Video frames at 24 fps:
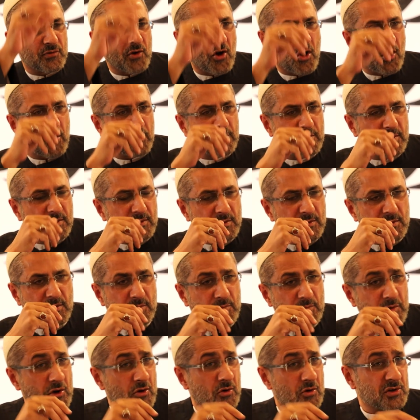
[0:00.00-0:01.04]
God?
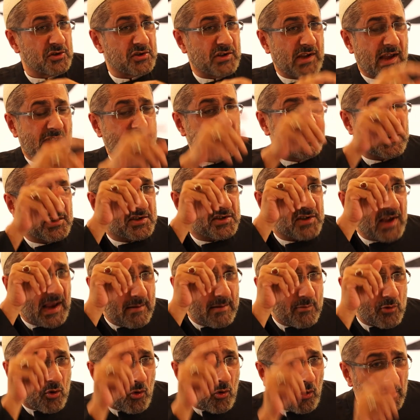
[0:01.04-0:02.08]
Because they had the
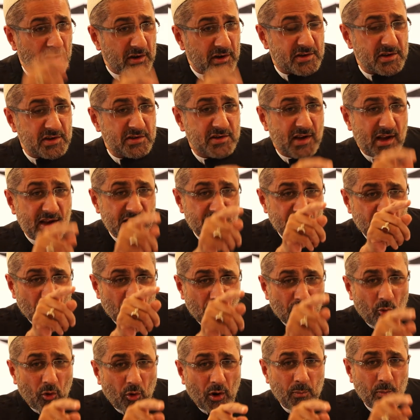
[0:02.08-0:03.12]
same qualities as your
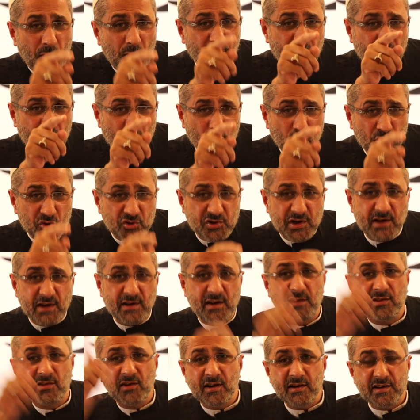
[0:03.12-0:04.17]
Muhammad and Hussein
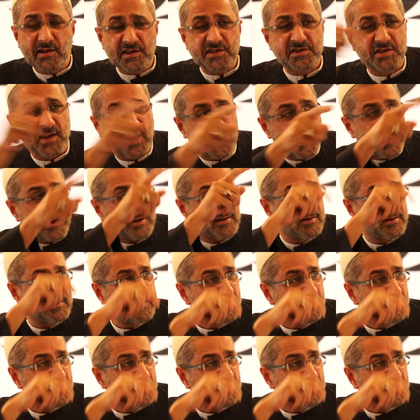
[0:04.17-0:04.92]
and their Isa had.